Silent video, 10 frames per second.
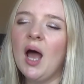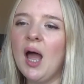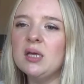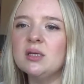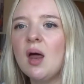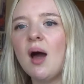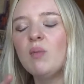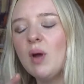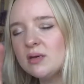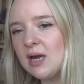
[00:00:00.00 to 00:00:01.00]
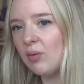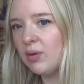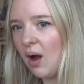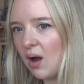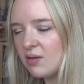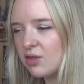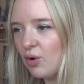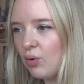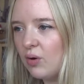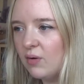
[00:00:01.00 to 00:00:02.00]
And uh, I went down that
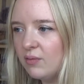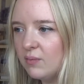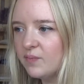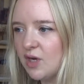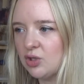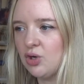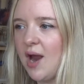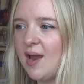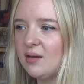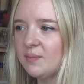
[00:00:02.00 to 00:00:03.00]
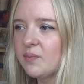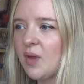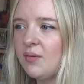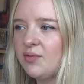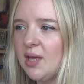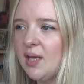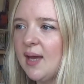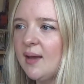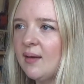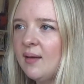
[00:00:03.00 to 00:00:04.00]
thought train of
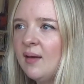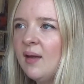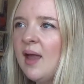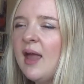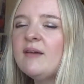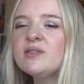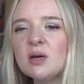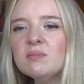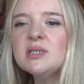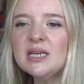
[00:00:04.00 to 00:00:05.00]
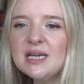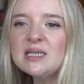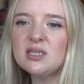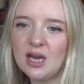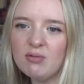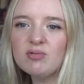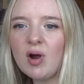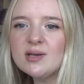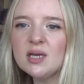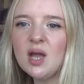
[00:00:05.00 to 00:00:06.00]
thinking, if somebody is
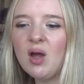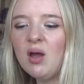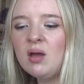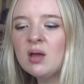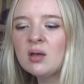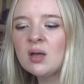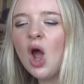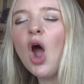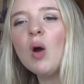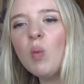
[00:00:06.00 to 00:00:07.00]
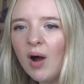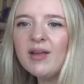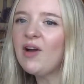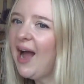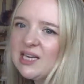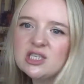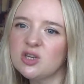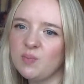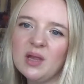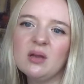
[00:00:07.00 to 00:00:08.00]
terrorising her, her wife has
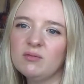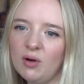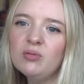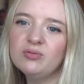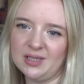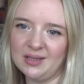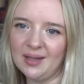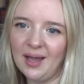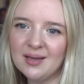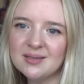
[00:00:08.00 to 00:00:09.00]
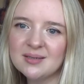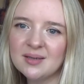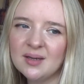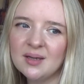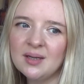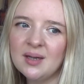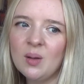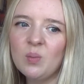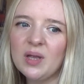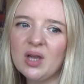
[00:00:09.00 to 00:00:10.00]
to be involved in this
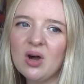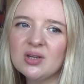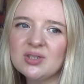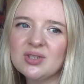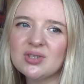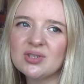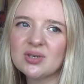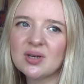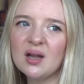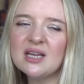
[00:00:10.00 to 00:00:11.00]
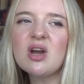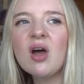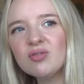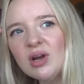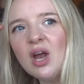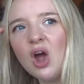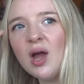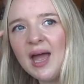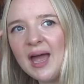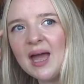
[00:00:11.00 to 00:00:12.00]
because it's either in her
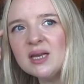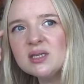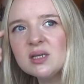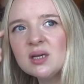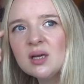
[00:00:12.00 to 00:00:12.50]
head